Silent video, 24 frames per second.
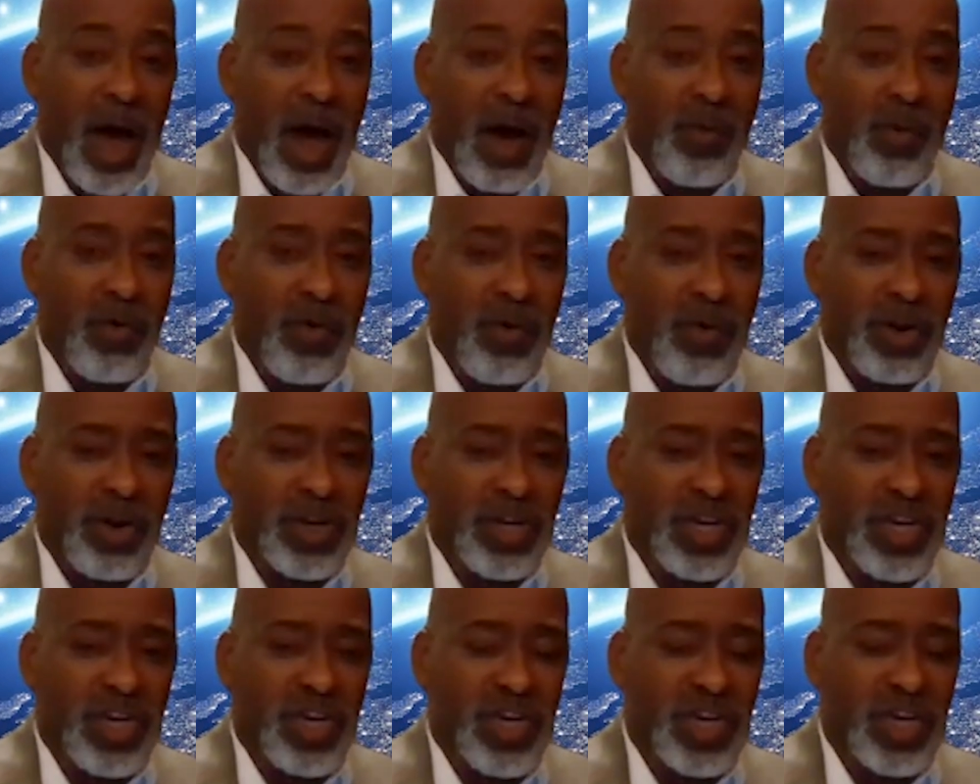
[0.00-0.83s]
I
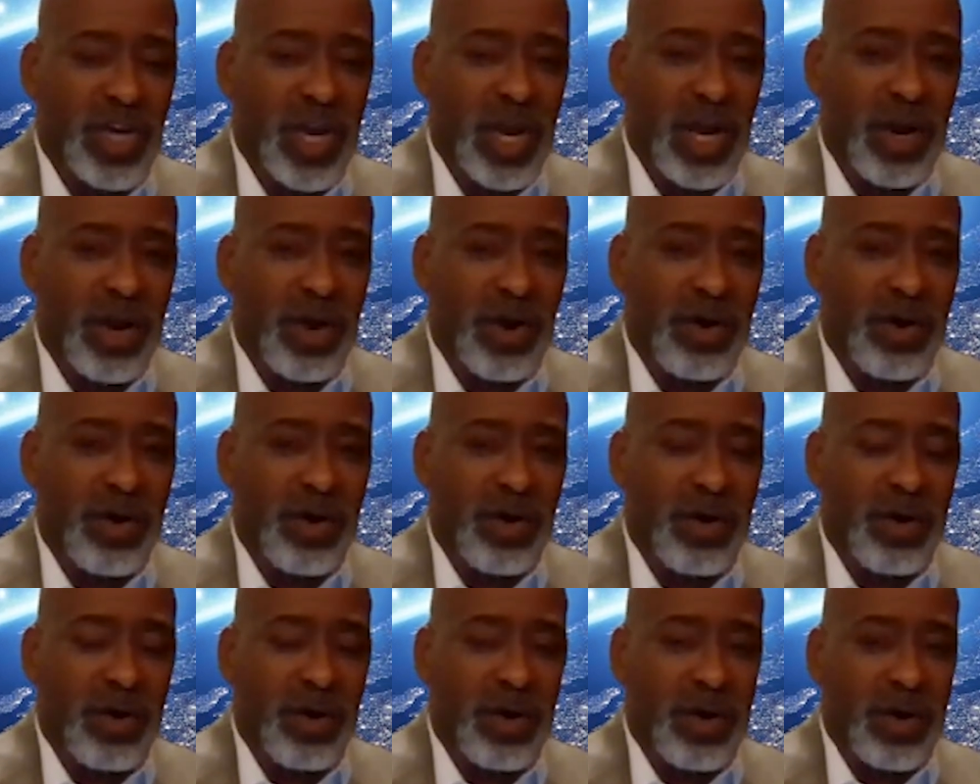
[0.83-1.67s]
want to
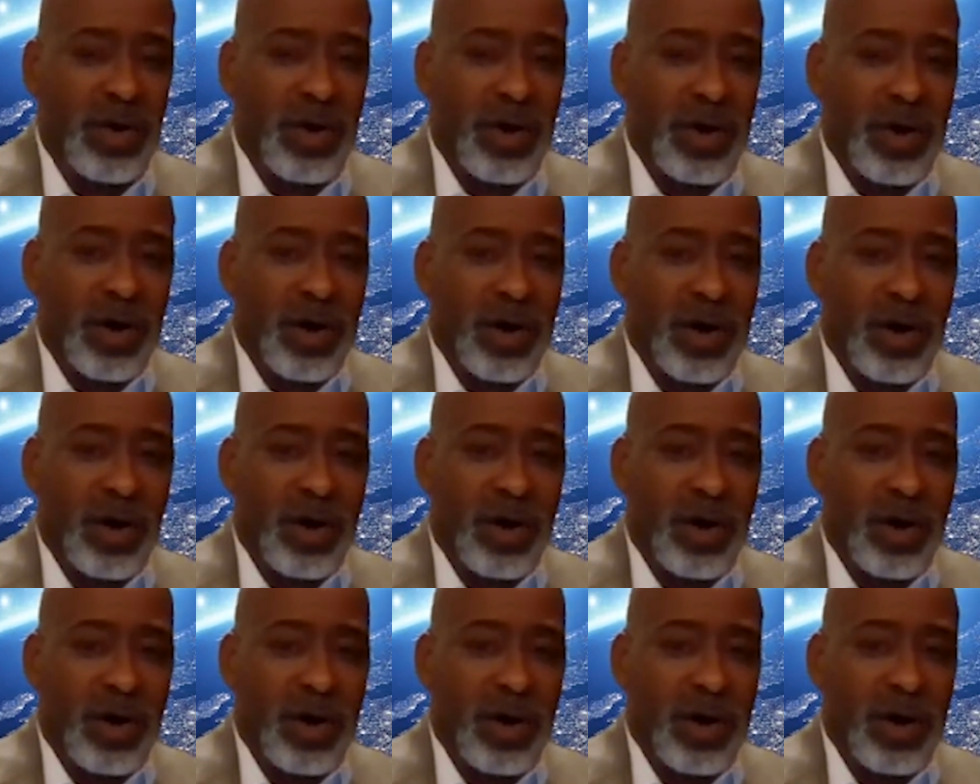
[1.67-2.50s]
share
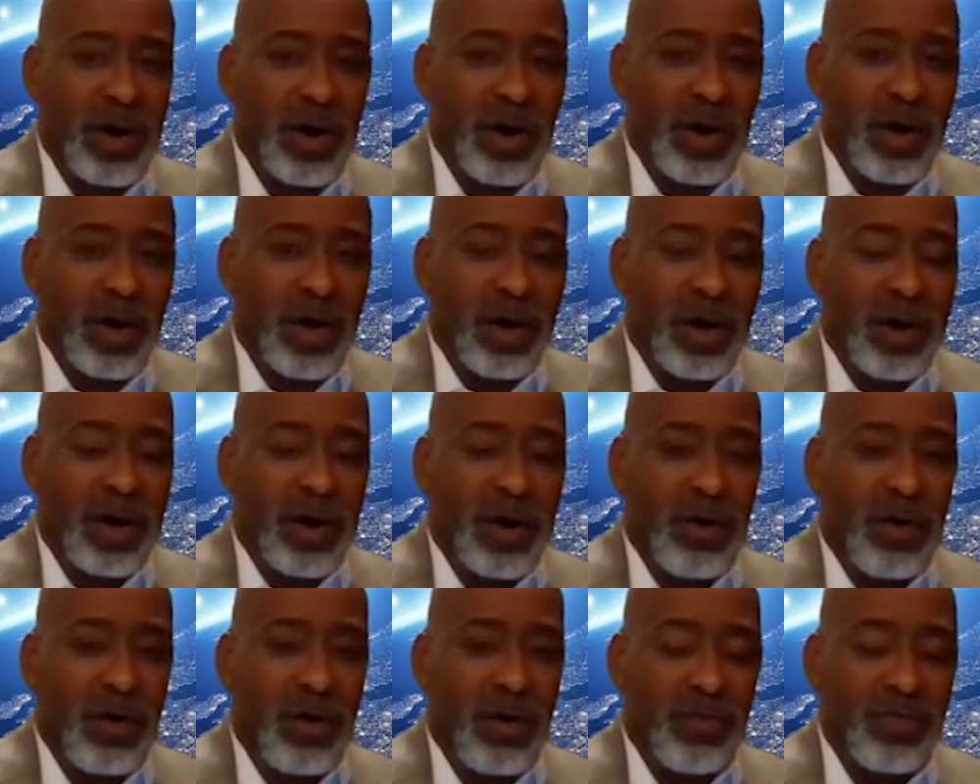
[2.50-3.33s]

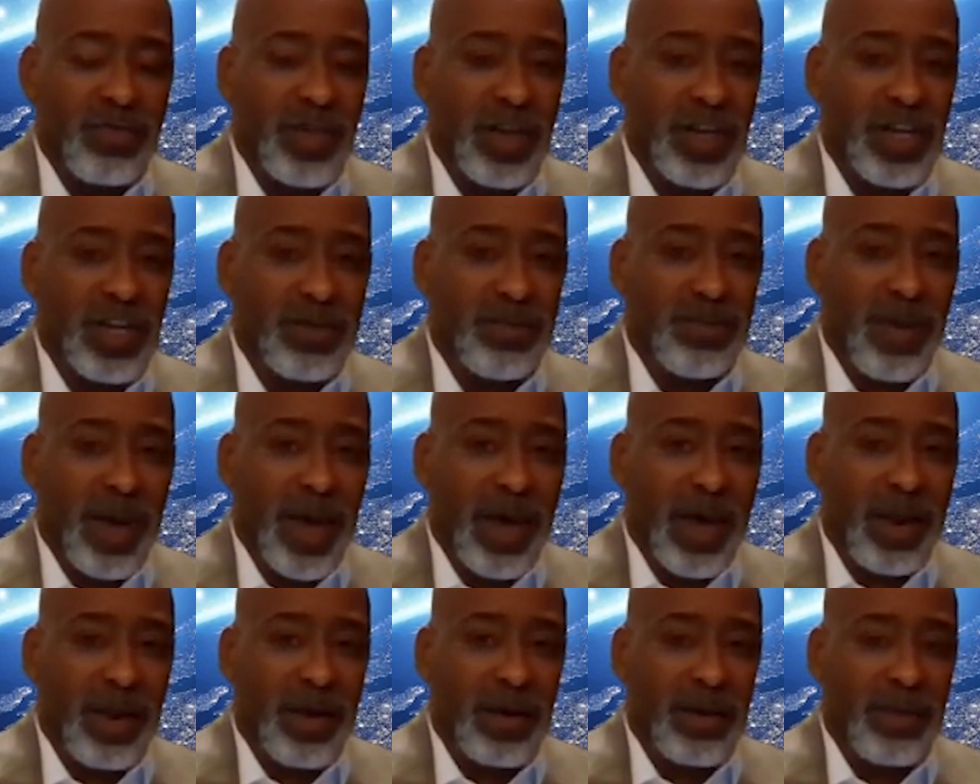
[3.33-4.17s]
on this
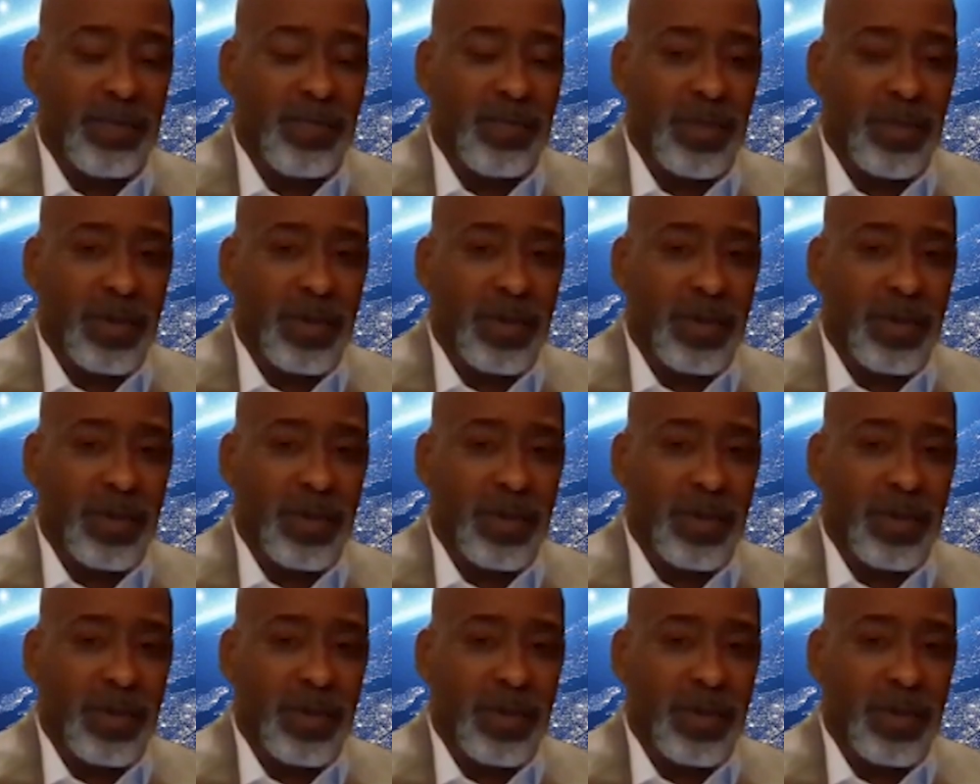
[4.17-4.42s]
matter.